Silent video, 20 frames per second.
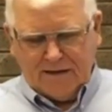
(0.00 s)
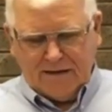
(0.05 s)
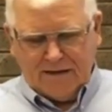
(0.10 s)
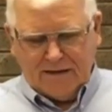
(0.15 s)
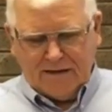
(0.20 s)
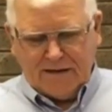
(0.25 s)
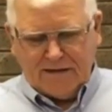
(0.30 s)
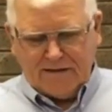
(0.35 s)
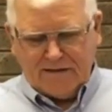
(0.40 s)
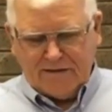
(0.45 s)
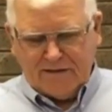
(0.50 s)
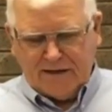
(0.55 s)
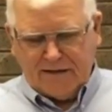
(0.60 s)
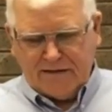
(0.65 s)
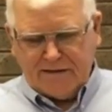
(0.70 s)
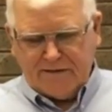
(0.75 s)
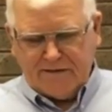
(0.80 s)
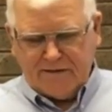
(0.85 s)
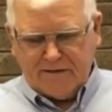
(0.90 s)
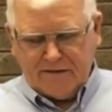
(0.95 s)
he
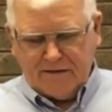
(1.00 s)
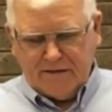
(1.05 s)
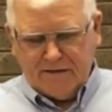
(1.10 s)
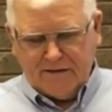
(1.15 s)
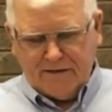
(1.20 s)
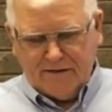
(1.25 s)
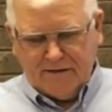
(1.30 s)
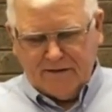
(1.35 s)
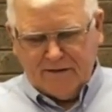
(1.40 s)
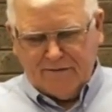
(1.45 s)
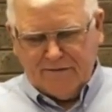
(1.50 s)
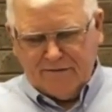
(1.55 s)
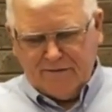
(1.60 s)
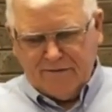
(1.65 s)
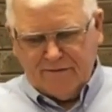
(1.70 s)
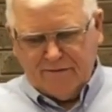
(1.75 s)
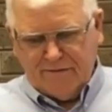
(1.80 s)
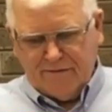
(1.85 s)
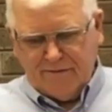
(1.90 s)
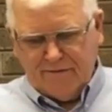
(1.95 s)
says,
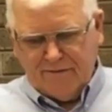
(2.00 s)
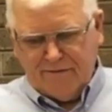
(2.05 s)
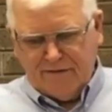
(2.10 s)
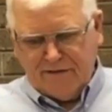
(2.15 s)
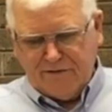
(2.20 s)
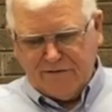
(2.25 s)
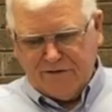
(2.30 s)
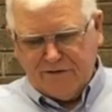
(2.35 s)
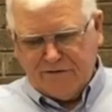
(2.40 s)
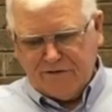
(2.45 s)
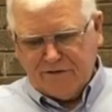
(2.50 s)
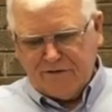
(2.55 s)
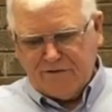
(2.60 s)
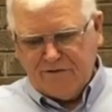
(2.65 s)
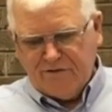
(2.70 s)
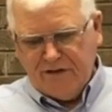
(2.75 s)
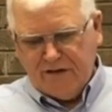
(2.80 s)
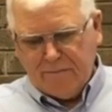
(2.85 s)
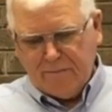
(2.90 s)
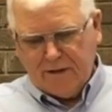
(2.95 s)
this is a
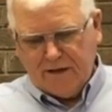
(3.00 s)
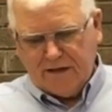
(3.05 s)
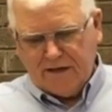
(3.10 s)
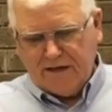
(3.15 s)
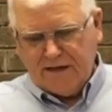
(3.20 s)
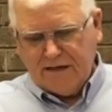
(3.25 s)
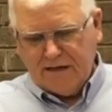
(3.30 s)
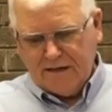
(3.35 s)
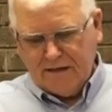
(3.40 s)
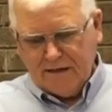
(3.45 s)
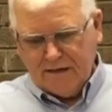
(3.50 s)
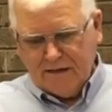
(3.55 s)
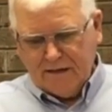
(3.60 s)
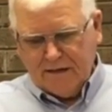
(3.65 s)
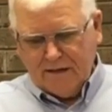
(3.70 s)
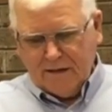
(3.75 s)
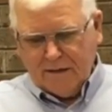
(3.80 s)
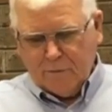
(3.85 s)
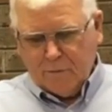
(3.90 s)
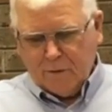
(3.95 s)
simile
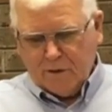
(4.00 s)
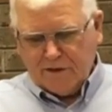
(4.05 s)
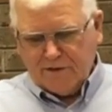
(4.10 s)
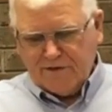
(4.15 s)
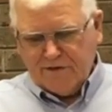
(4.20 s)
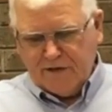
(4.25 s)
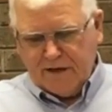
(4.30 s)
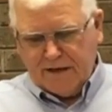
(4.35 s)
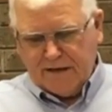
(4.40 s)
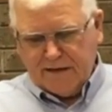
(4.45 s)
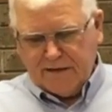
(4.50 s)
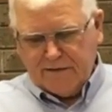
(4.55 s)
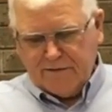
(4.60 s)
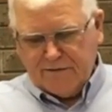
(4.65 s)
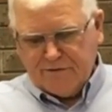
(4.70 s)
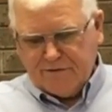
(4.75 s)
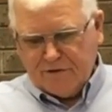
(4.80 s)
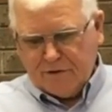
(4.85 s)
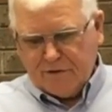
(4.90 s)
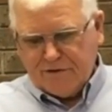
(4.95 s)
where
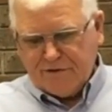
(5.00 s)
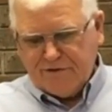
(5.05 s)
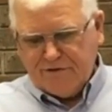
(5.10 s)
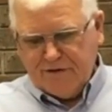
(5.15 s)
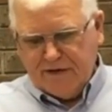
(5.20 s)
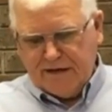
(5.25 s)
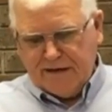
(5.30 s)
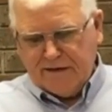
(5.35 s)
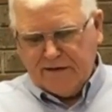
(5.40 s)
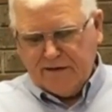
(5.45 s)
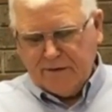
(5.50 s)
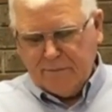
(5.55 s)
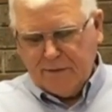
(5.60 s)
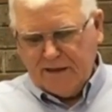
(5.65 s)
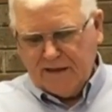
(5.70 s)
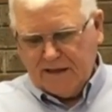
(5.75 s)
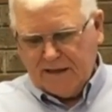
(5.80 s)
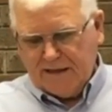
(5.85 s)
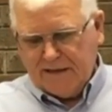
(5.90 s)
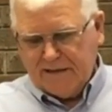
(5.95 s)
sounds are said to
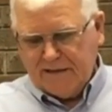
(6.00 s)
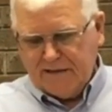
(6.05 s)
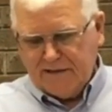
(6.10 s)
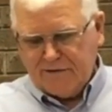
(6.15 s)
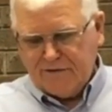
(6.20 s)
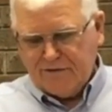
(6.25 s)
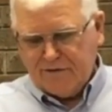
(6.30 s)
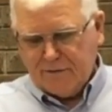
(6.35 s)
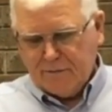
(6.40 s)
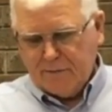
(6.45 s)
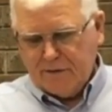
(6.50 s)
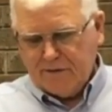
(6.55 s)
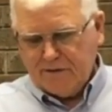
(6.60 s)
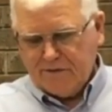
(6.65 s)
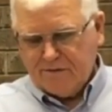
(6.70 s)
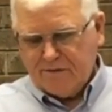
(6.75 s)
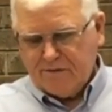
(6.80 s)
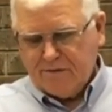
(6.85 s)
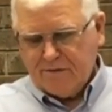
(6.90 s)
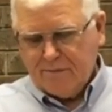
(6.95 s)
be like
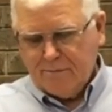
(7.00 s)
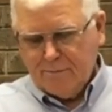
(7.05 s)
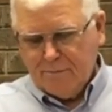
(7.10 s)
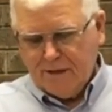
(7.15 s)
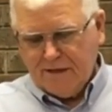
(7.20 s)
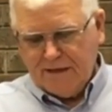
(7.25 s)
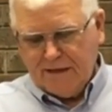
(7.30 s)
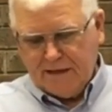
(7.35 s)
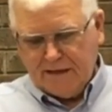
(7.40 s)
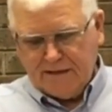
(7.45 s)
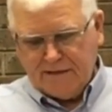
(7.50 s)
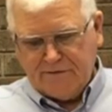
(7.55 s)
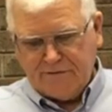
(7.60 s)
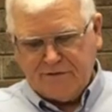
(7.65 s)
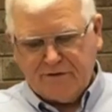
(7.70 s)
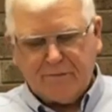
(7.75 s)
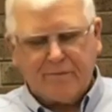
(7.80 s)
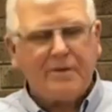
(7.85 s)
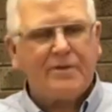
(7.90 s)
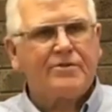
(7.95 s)
instruments, but not
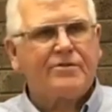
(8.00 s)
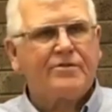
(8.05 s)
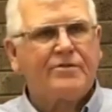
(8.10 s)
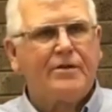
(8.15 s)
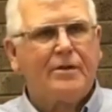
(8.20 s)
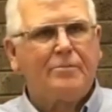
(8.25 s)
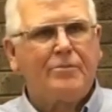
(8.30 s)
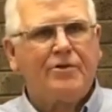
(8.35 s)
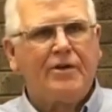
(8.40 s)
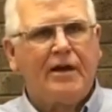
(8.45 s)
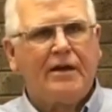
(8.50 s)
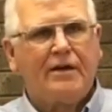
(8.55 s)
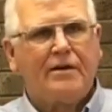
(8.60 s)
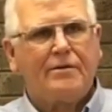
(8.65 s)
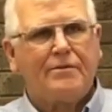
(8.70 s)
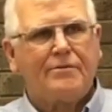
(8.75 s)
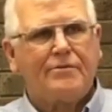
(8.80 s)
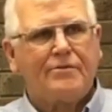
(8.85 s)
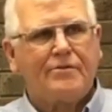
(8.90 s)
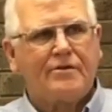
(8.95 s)
instruments
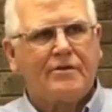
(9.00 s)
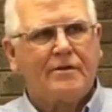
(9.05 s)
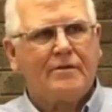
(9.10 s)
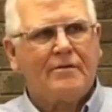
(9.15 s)
themselves.